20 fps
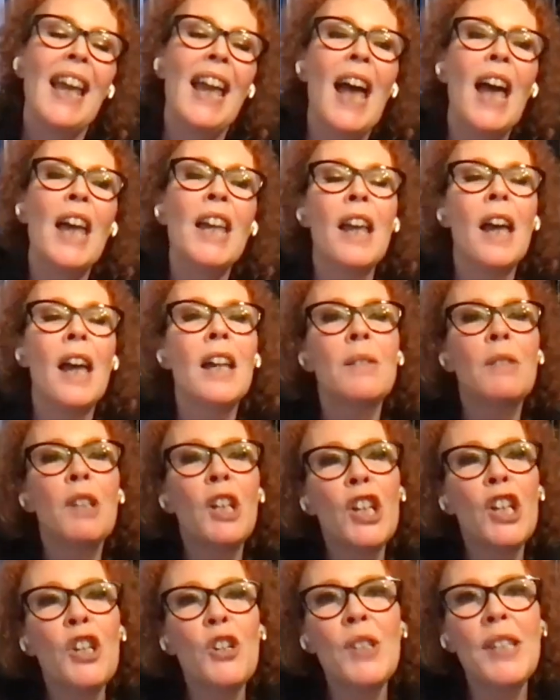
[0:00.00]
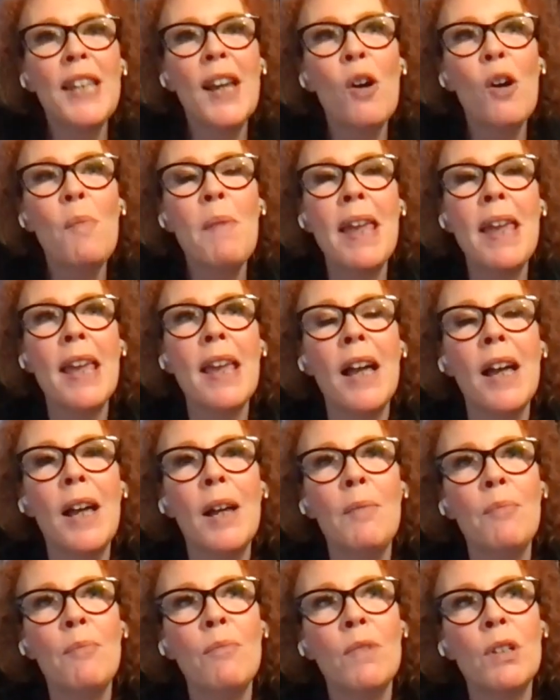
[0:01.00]
And can you tell me,
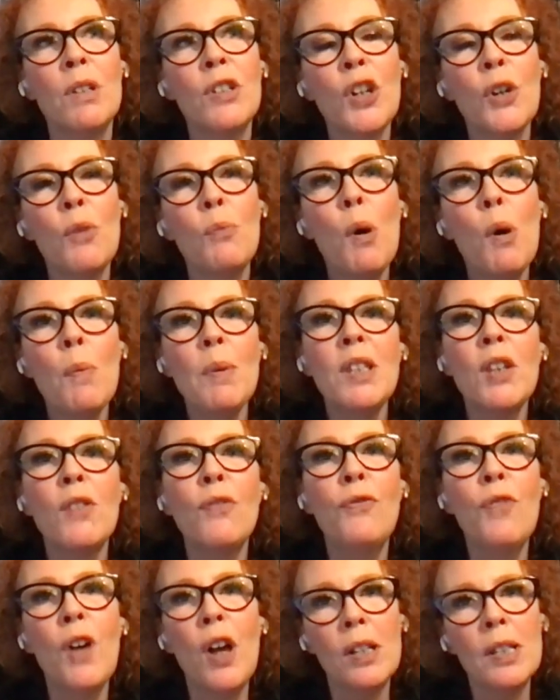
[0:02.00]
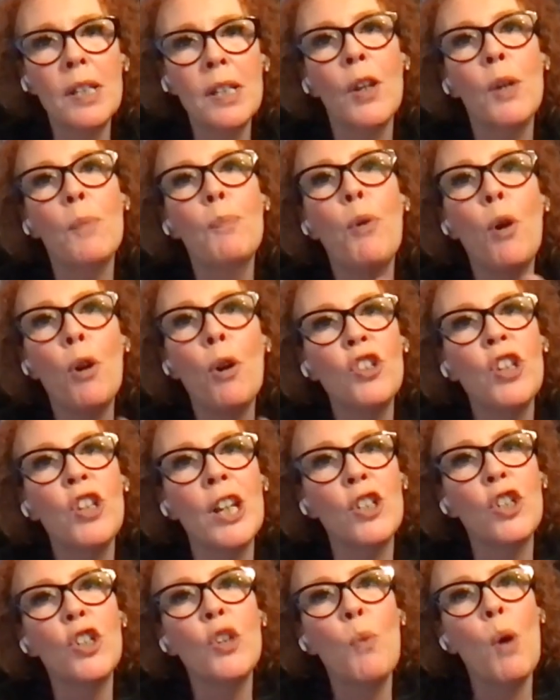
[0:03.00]
so what was the first kind of
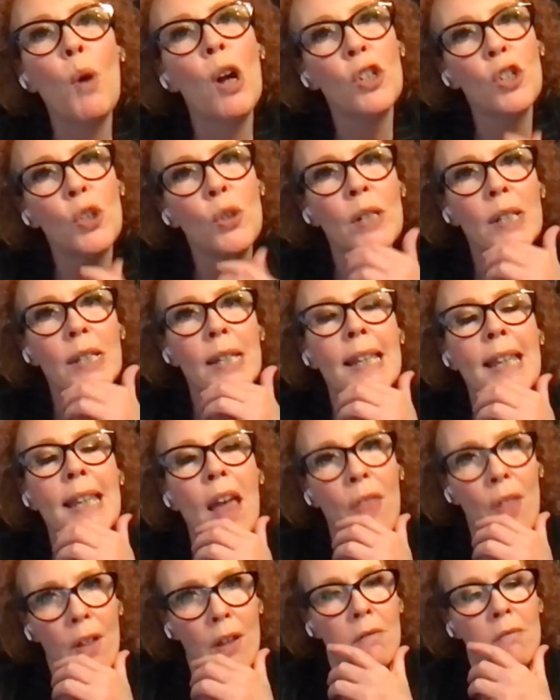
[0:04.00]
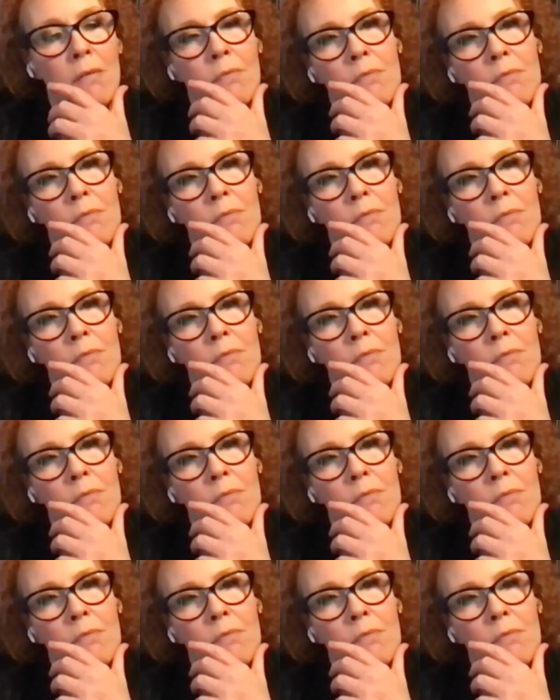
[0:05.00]
project you worked on together?